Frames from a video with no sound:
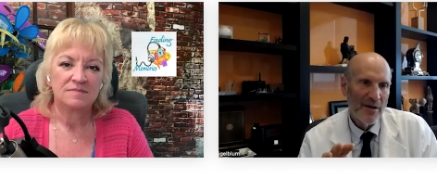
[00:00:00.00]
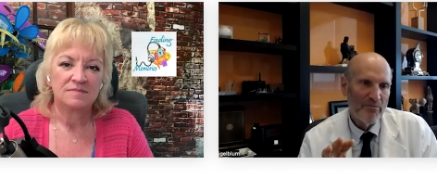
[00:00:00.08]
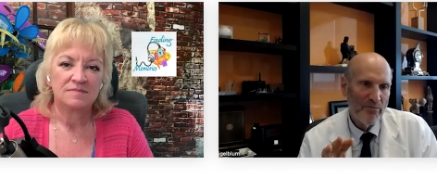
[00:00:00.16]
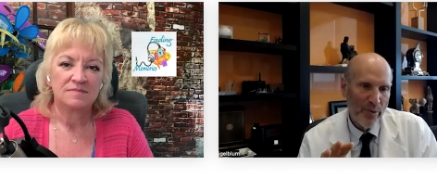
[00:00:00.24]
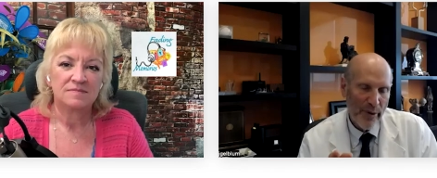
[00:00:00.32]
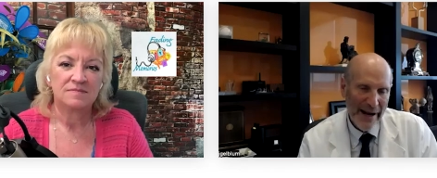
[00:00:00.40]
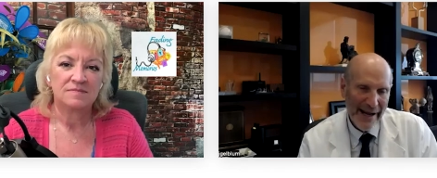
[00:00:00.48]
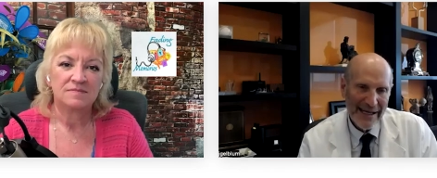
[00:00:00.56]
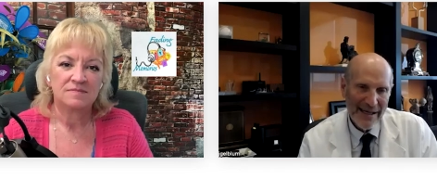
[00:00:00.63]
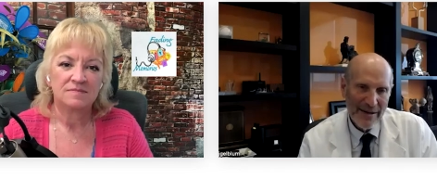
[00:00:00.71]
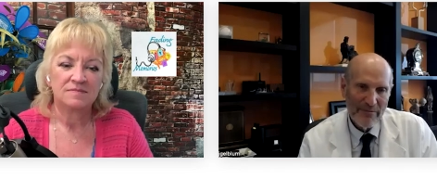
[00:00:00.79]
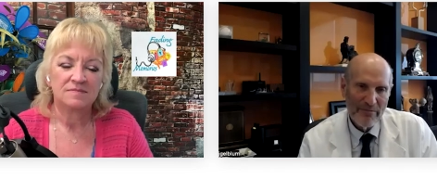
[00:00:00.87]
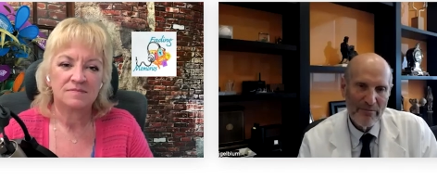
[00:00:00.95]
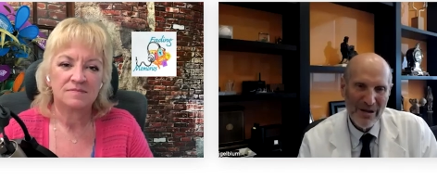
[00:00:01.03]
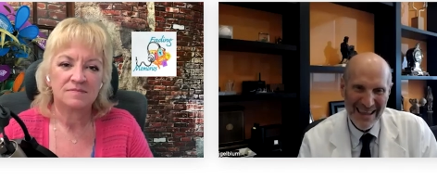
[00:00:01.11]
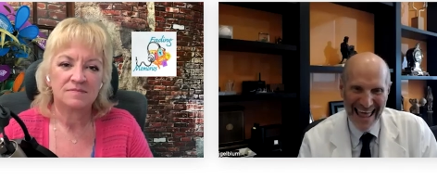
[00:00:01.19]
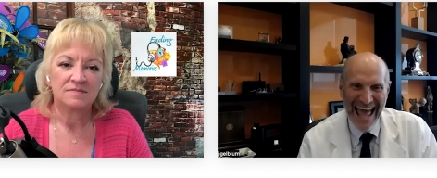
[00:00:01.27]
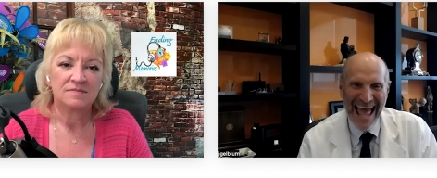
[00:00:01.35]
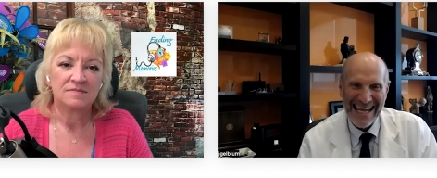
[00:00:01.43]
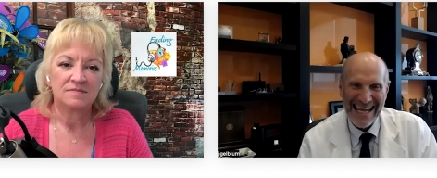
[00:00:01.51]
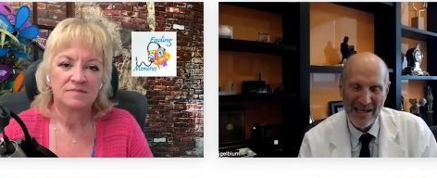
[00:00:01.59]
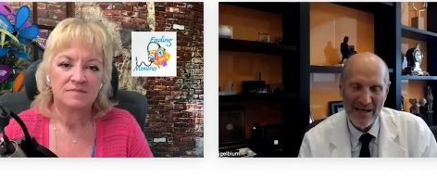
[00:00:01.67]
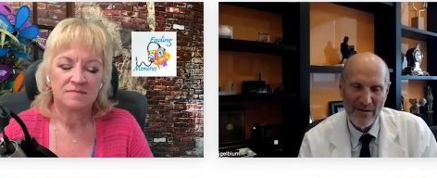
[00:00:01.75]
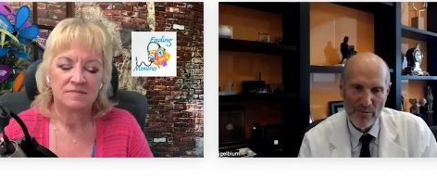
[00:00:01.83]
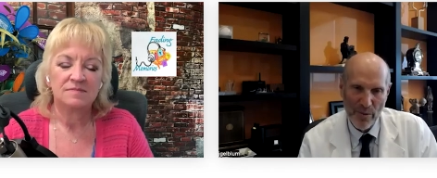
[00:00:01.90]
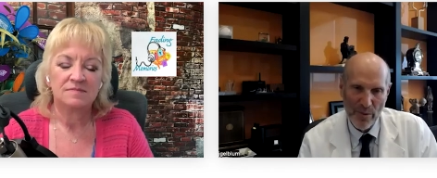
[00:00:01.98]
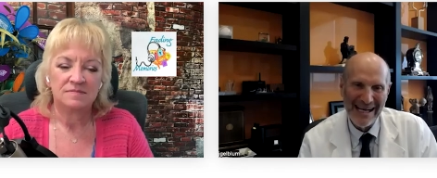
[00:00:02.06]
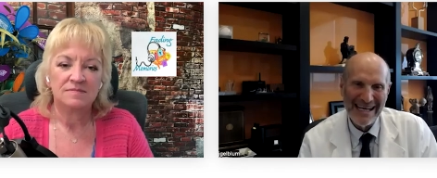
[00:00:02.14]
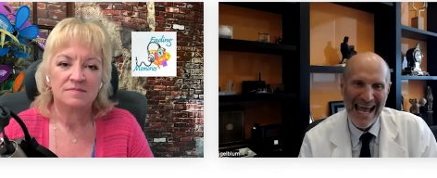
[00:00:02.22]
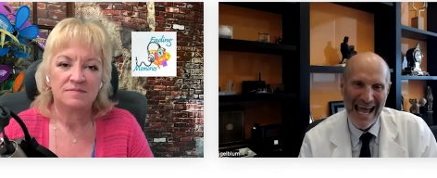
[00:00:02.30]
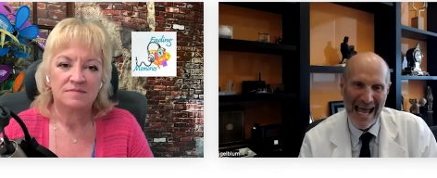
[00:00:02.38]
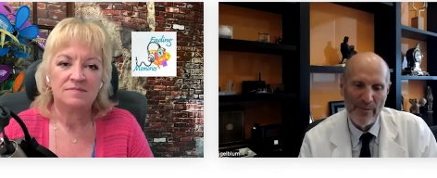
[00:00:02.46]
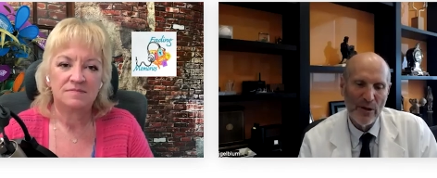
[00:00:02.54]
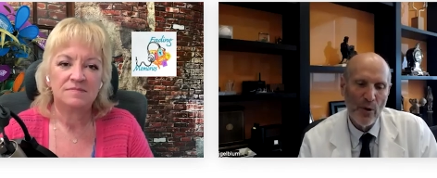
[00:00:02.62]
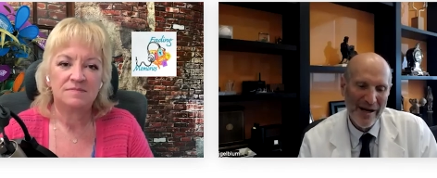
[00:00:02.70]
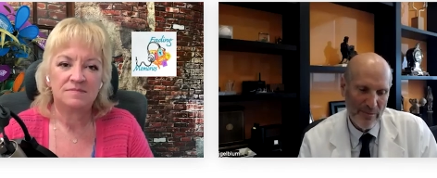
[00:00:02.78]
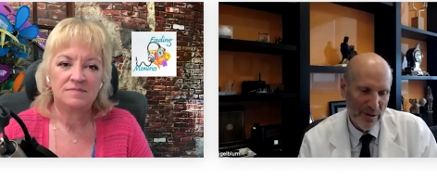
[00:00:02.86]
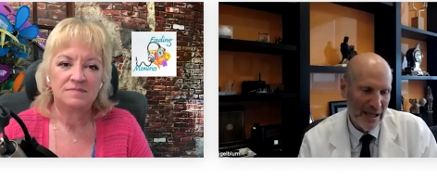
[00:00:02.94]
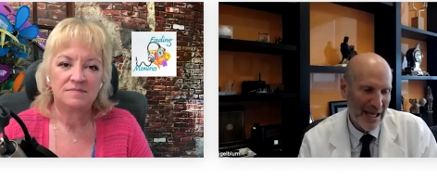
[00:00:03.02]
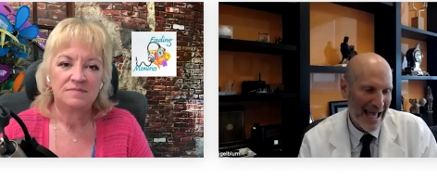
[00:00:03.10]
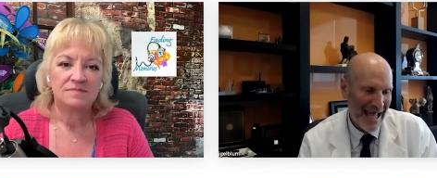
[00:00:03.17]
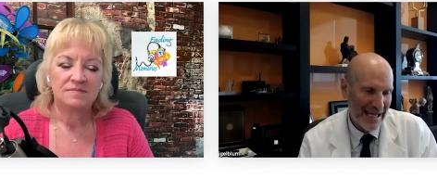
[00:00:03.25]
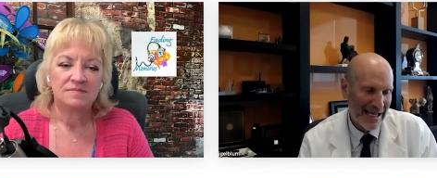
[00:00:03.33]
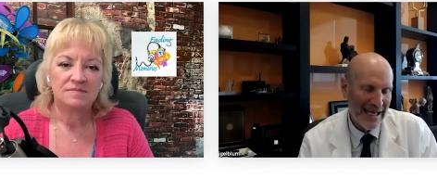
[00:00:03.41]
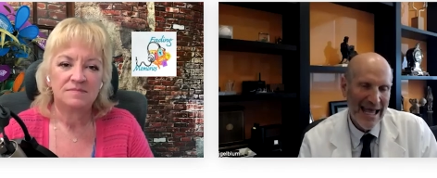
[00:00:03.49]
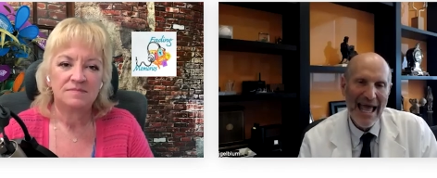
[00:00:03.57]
Speaker 1: brain plaque, brain amyloid plaque,